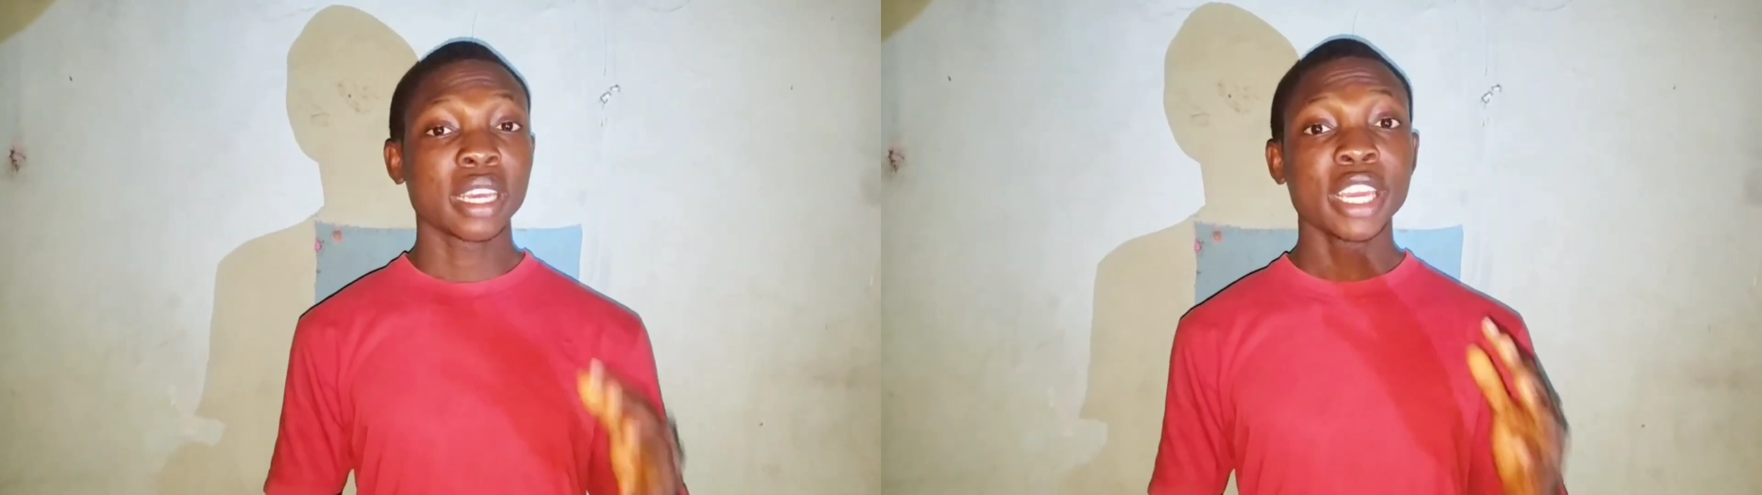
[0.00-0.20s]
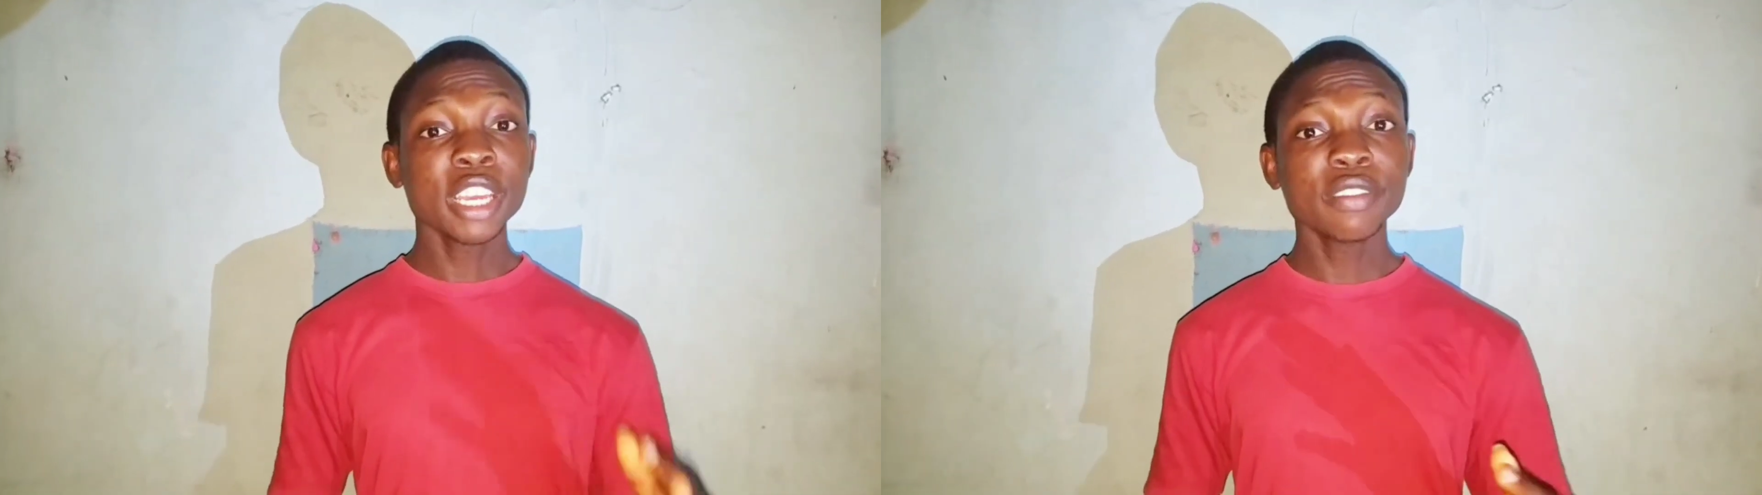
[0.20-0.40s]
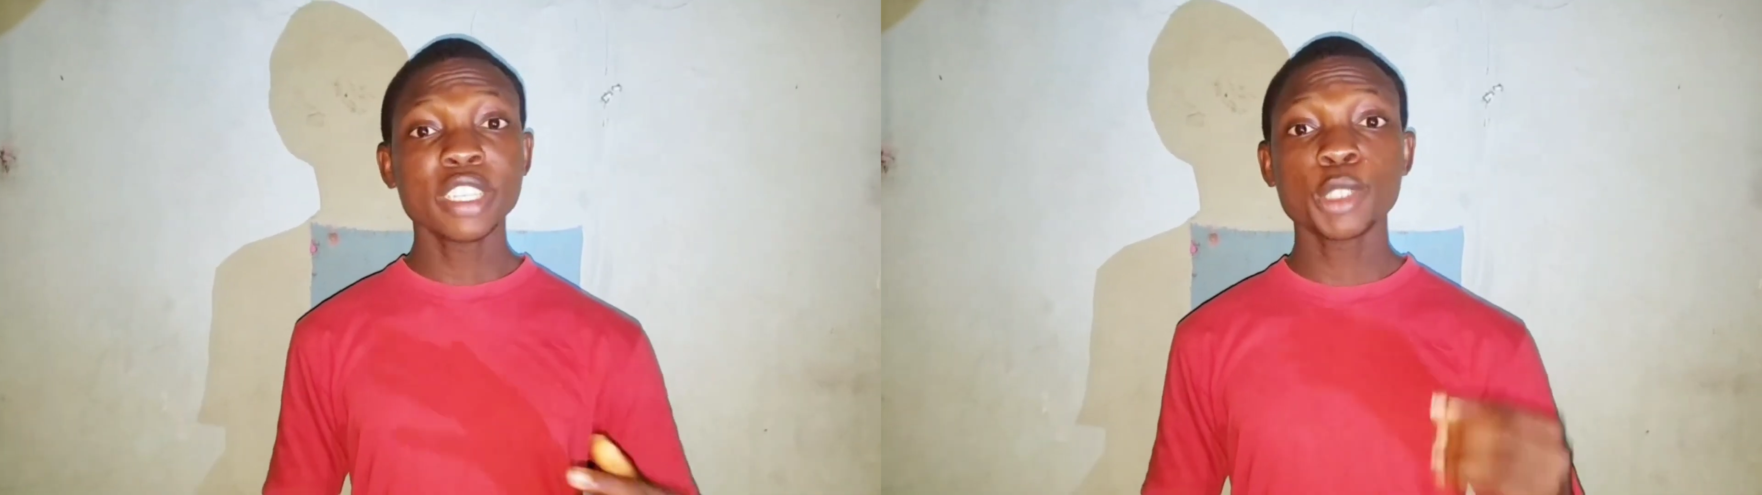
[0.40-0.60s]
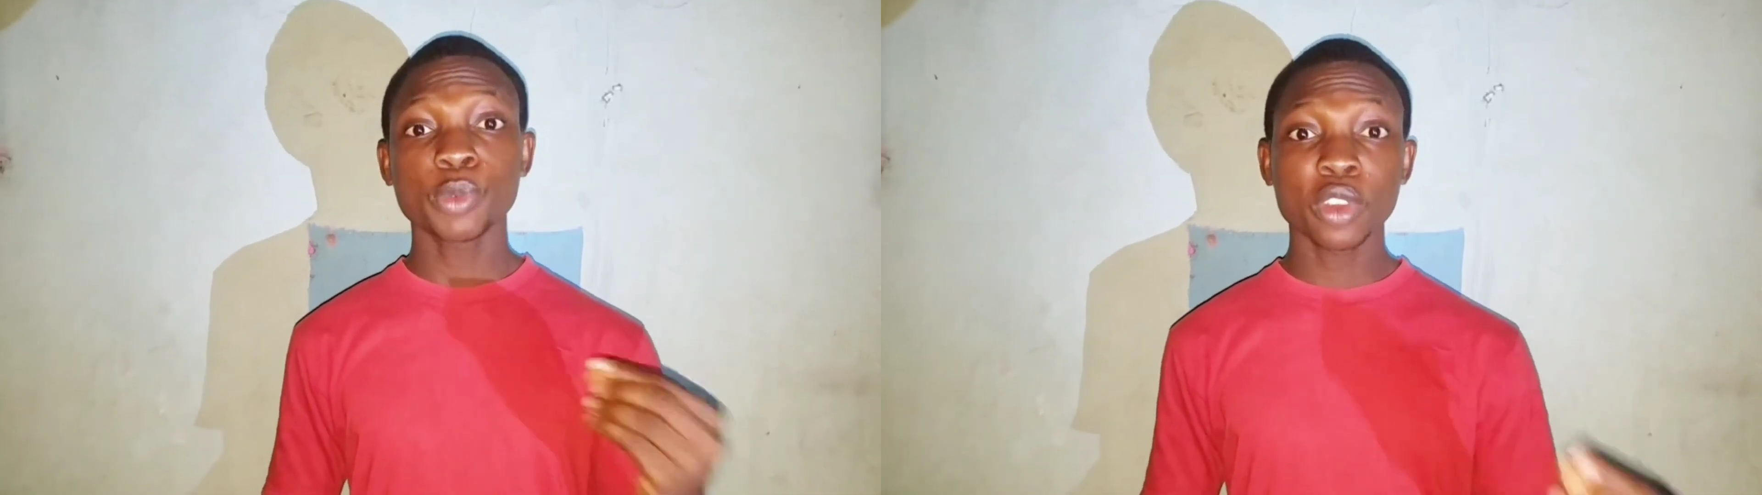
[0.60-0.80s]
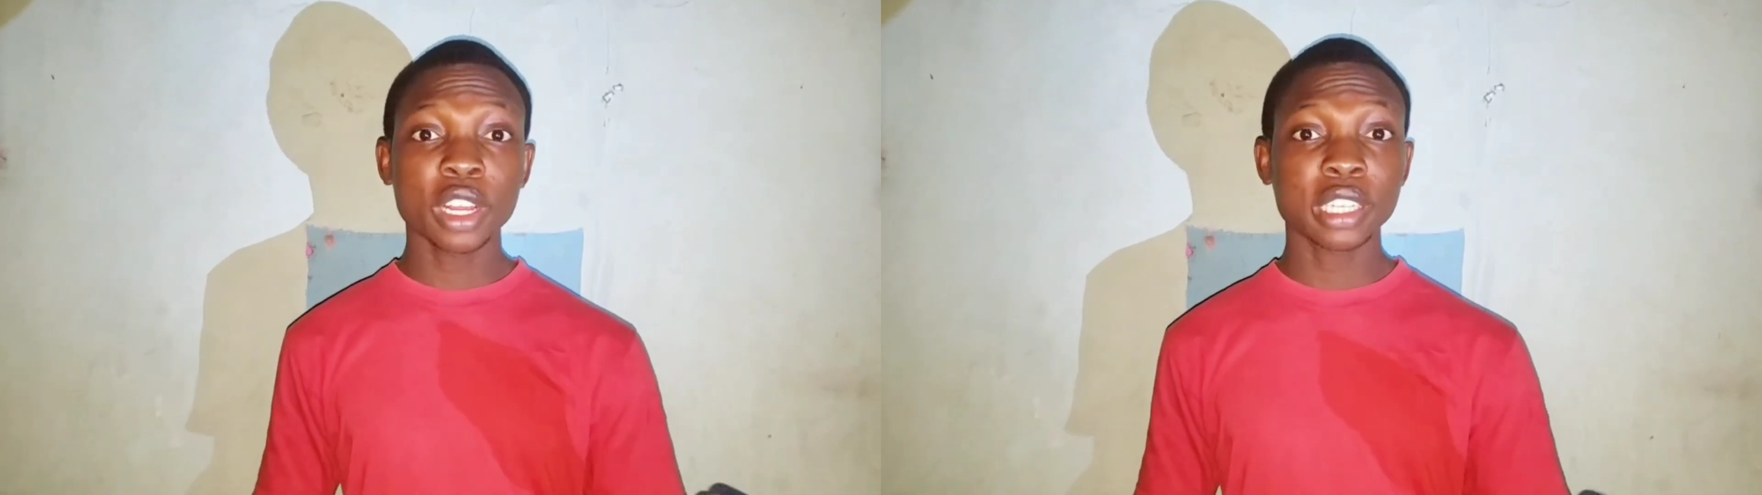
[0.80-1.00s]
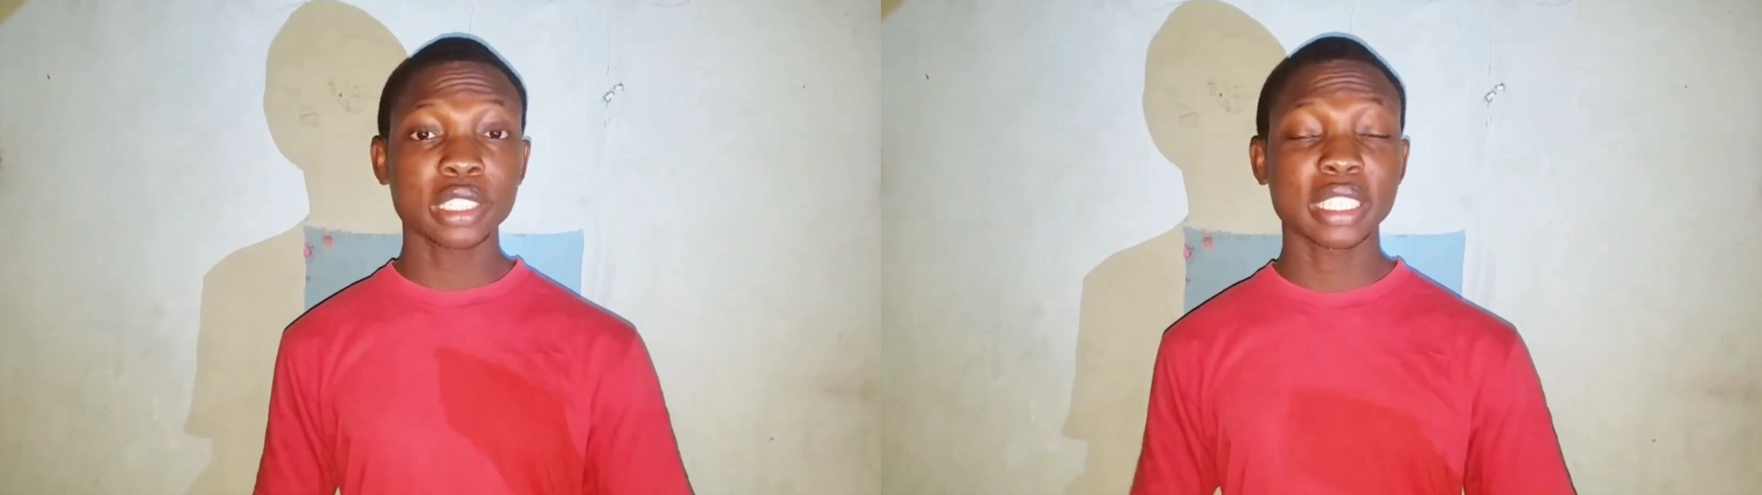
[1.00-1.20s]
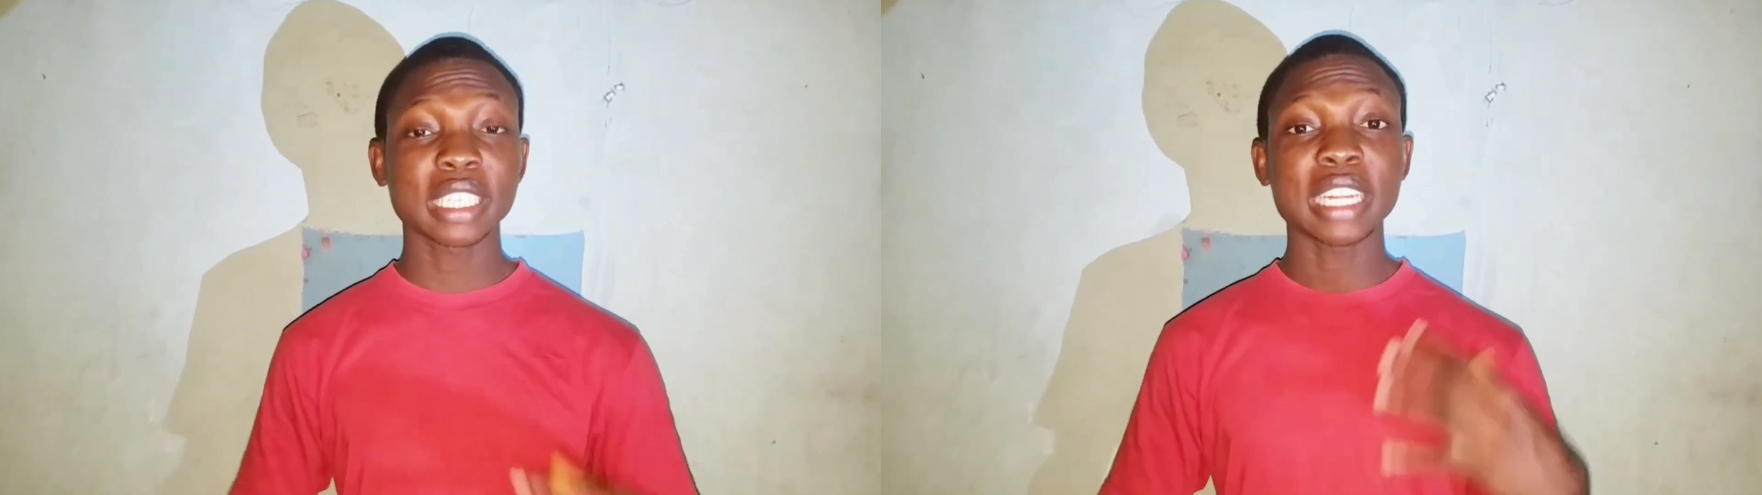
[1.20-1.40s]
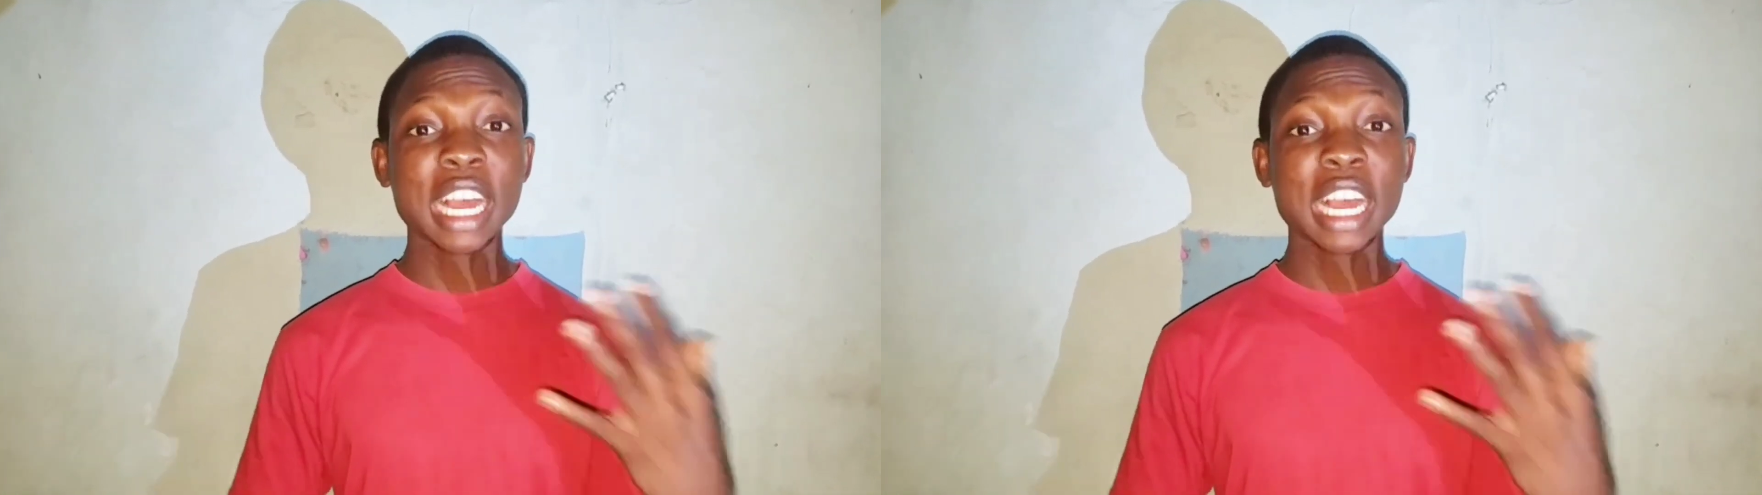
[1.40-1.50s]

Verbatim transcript: if this product can